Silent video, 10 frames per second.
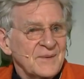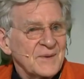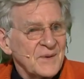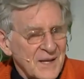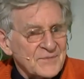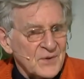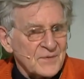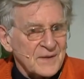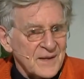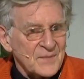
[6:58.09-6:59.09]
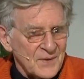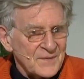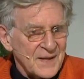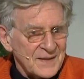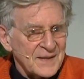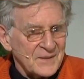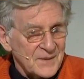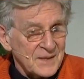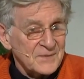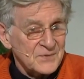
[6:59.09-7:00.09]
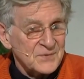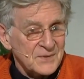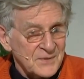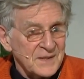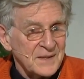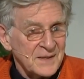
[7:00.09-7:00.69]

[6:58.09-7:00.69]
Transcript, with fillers: We all have to overcome all of that now, right? Don't you agree?